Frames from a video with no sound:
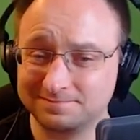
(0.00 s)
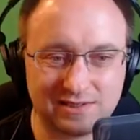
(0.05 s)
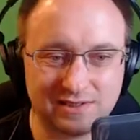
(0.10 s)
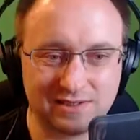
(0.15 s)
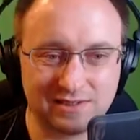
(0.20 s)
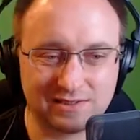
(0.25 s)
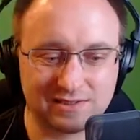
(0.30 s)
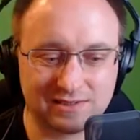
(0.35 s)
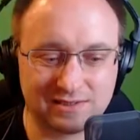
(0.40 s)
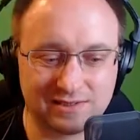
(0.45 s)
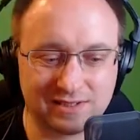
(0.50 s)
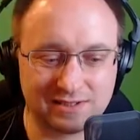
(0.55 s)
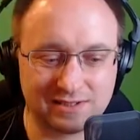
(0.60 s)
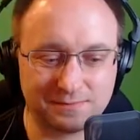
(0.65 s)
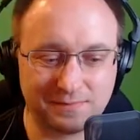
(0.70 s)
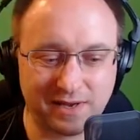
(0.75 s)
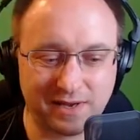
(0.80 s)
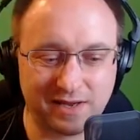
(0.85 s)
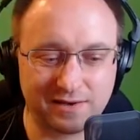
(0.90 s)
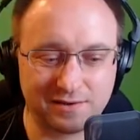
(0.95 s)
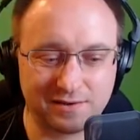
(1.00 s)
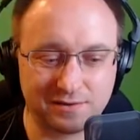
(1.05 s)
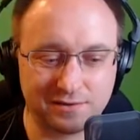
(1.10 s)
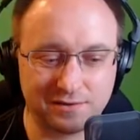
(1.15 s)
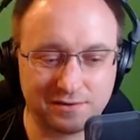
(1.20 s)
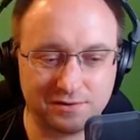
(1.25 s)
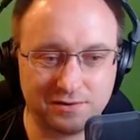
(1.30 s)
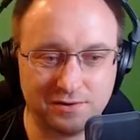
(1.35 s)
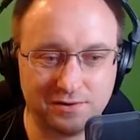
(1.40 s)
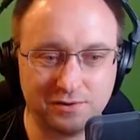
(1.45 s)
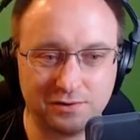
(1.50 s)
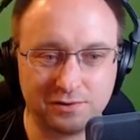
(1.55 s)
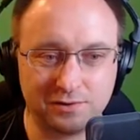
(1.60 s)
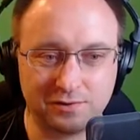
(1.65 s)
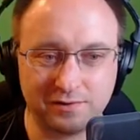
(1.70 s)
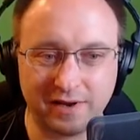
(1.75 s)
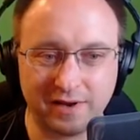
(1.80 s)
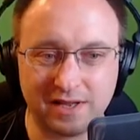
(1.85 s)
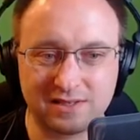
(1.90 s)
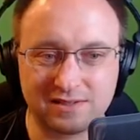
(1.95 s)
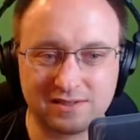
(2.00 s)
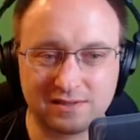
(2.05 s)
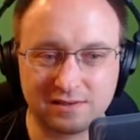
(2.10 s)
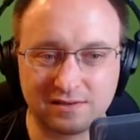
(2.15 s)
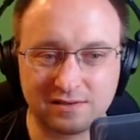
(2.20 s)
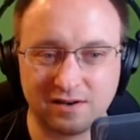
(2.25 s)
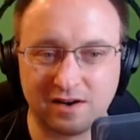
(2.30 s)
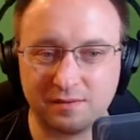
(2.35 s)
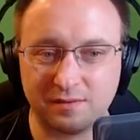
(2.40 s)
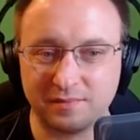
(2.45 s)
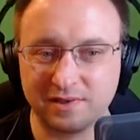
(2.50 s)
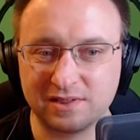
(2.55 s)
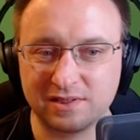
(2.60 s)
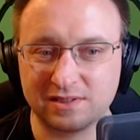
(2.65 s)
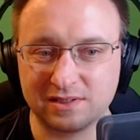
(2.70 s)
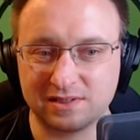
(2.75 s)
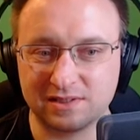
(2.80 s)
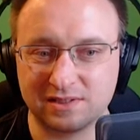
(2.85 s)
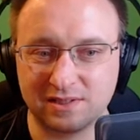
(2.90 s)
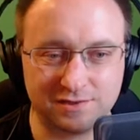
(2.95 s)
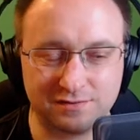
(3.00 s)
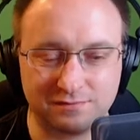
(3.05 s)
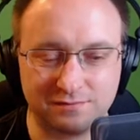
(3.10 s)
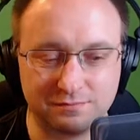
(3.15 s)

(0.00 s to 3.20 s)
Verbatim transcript: Doesn't matter who creates the comics itself.